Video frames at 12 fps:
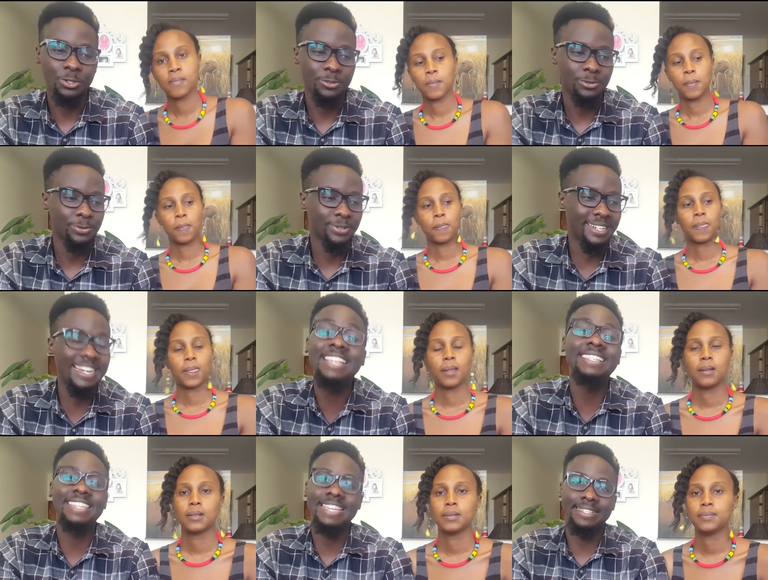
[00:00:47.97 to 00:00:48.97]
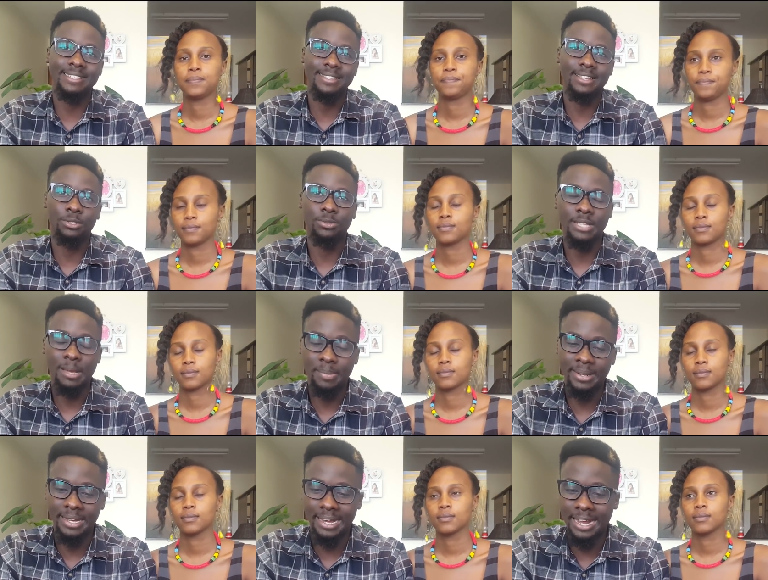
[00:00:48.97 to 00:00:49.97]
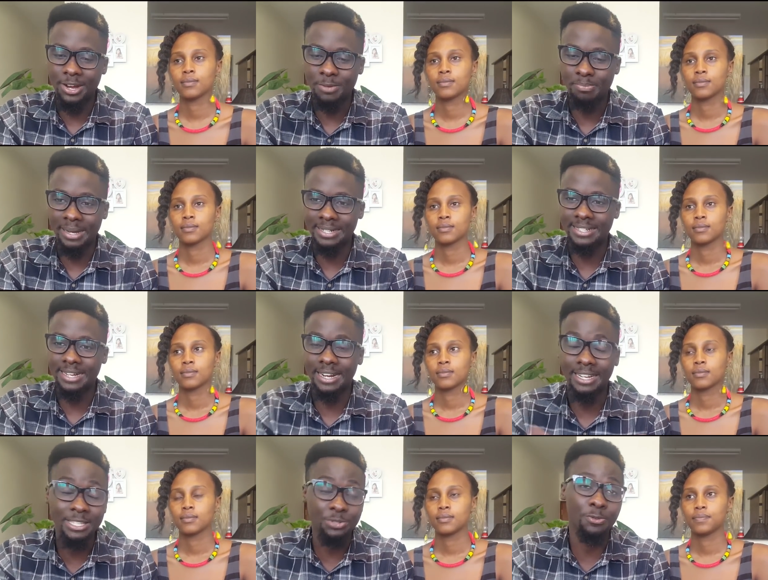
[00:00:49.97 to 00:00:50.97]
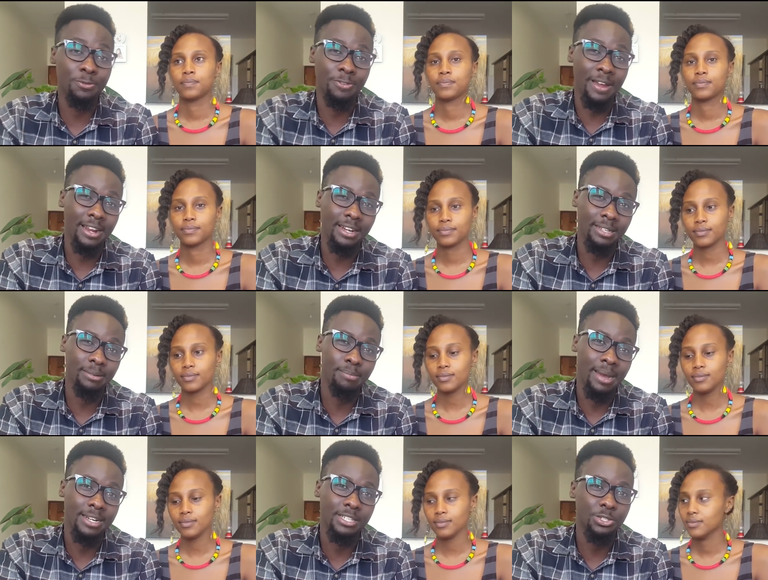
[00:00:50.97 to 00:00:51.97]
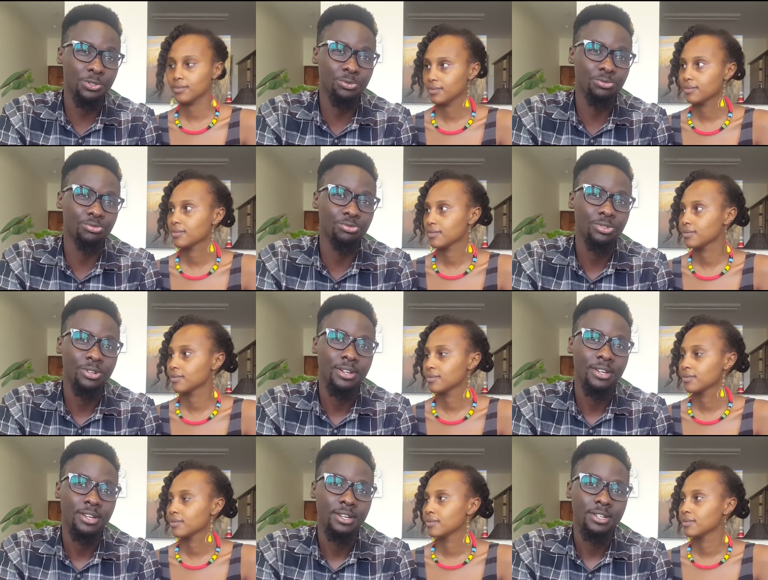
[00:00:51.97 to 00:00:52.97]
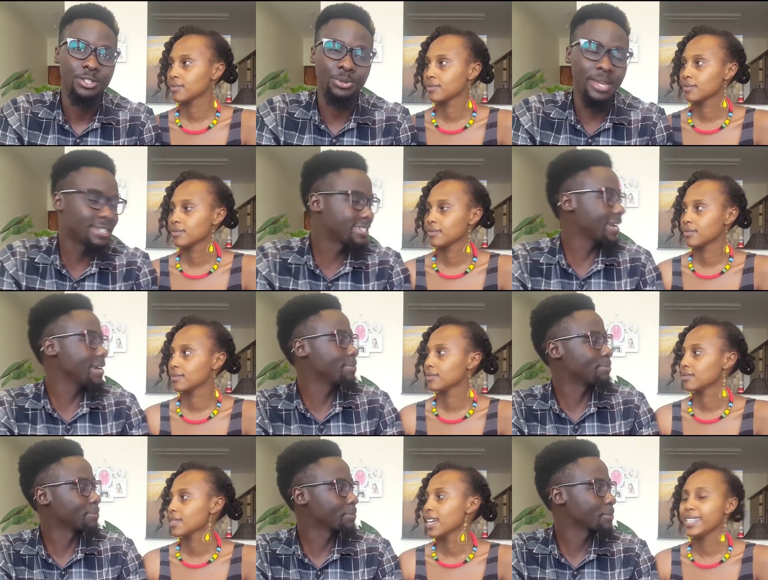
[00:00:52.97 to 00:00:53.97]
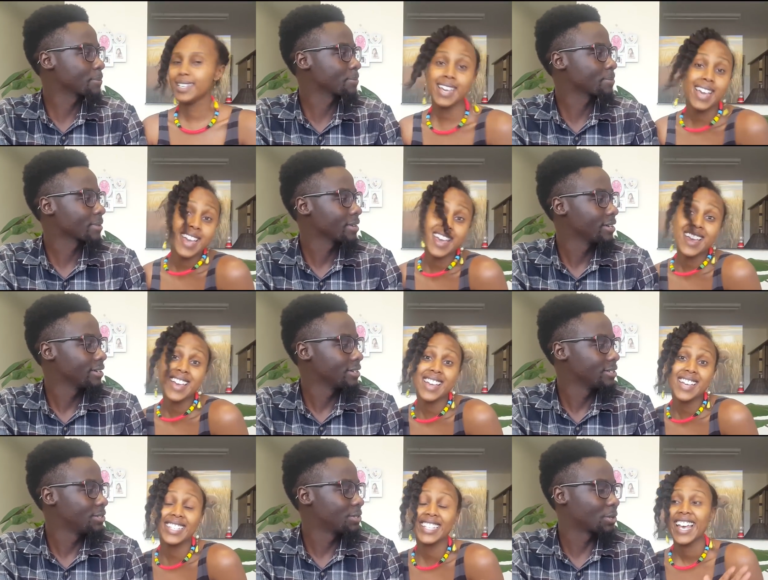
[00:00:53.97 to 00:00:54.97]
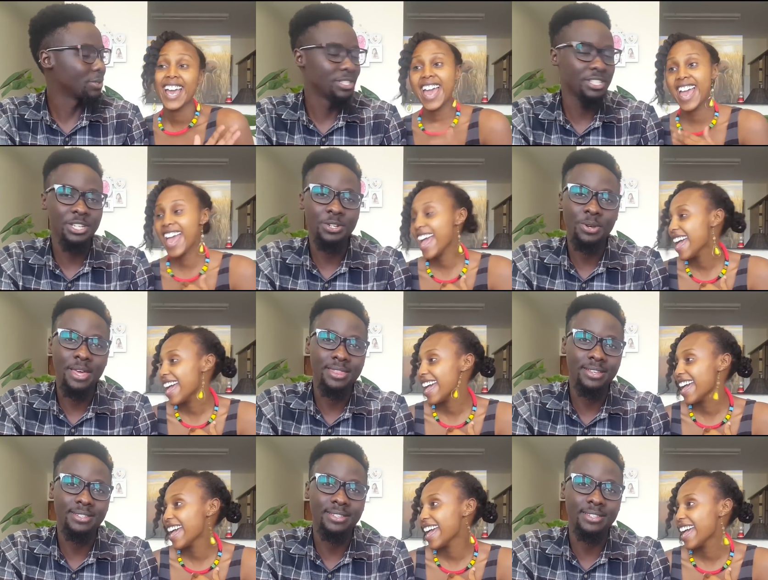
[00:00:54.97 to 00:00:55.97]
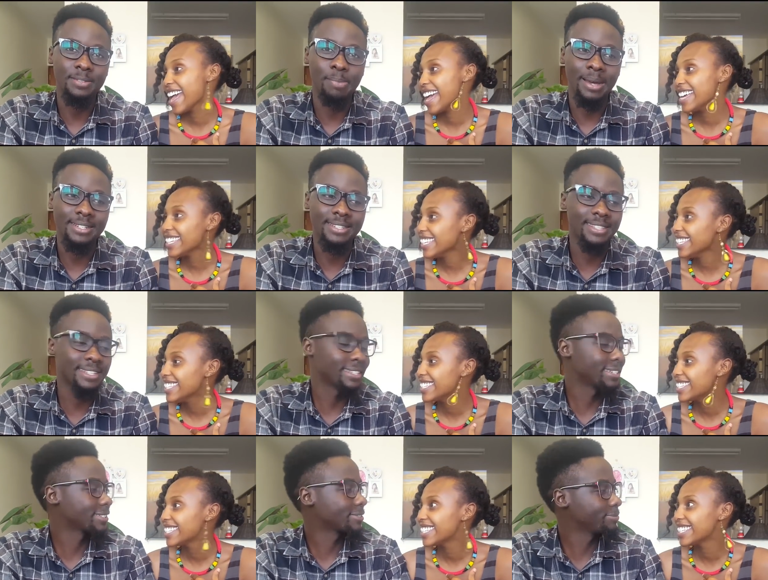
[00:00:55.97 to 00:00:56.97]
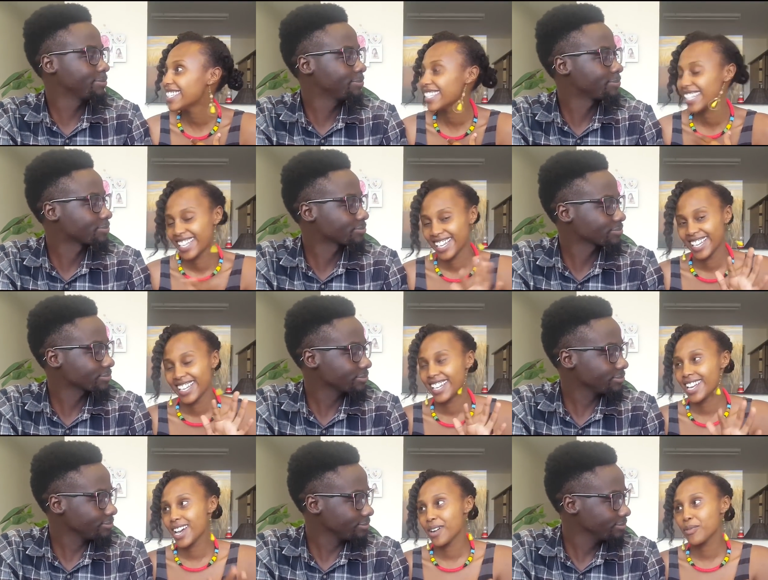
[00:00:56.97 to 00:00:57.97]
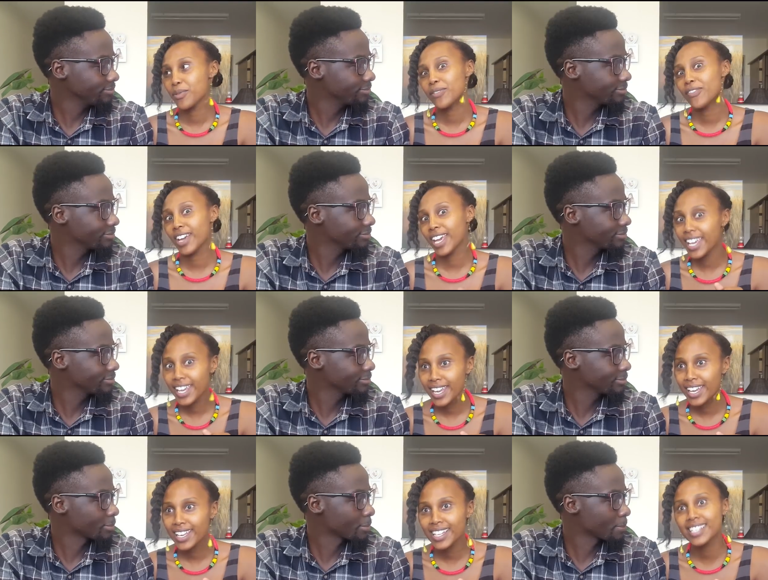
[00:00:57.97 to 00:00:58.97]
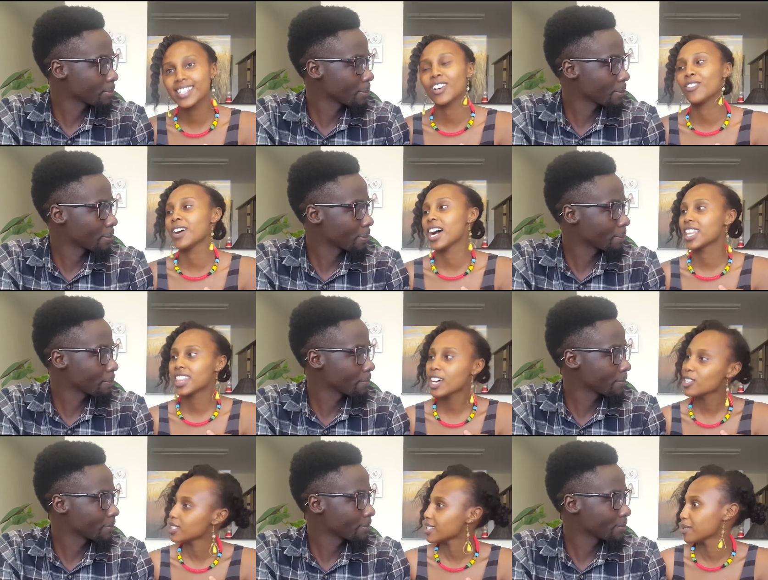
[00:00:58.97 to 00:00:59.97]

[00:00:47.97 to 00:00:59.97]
Speaker 1: of craziness that was happening around but at least we finally managed to to get time
Speaker 2: yes
Speaker 1: continue and, and this is part 3 mm -hmm
Speaker 2: we've hit over a thousand